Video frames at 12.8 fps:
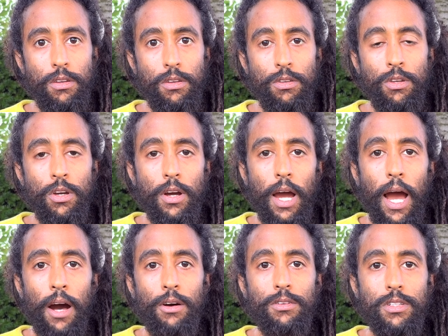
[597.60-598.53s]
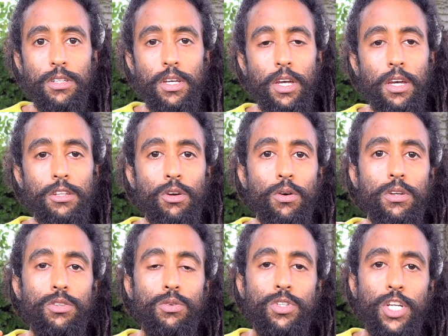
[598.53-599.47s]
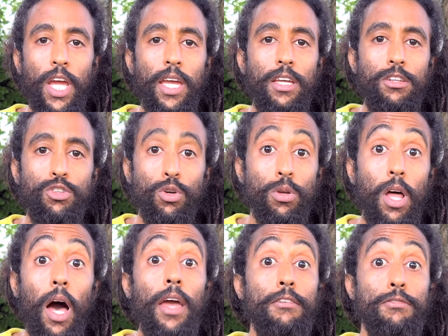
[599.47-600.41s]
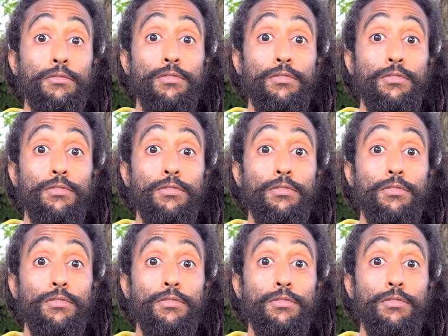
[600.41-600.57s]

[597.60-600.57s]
your house is going to change your life,